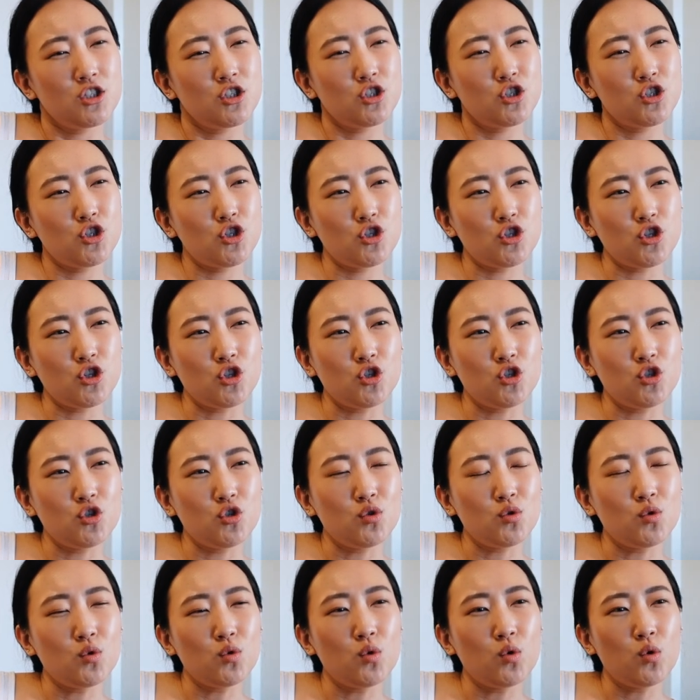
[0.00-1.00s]

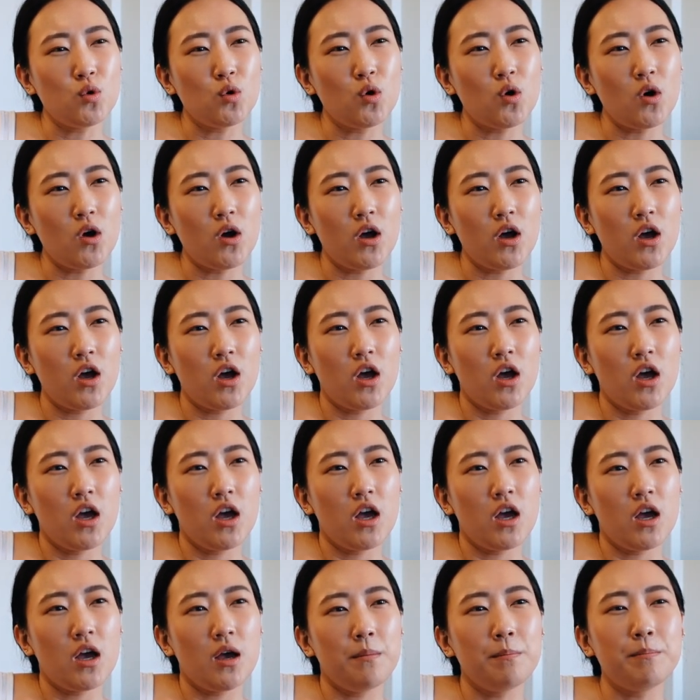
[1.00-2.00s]
to
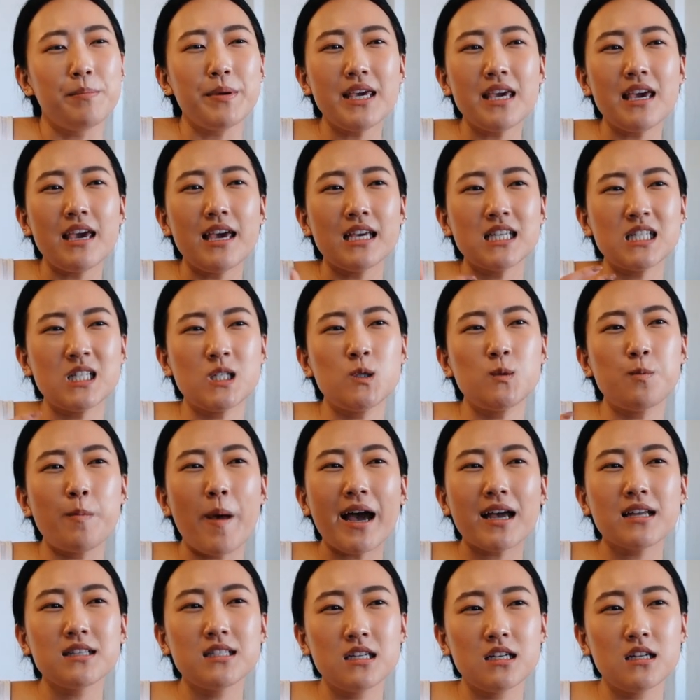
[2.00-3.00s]
be
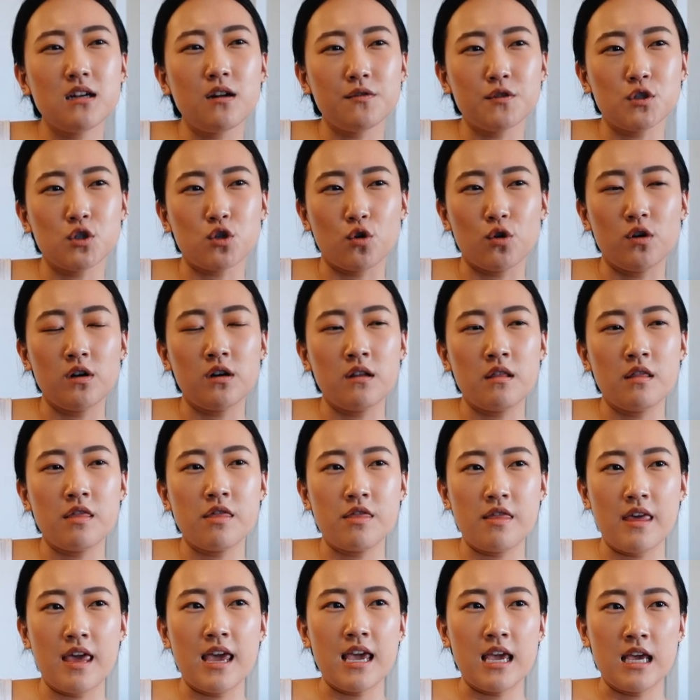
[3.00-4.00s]
expected of certain
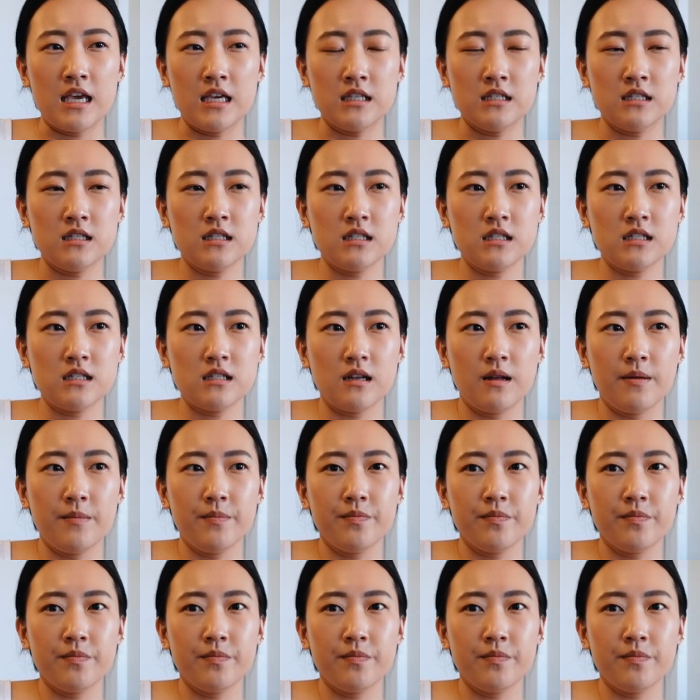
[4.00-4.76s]
things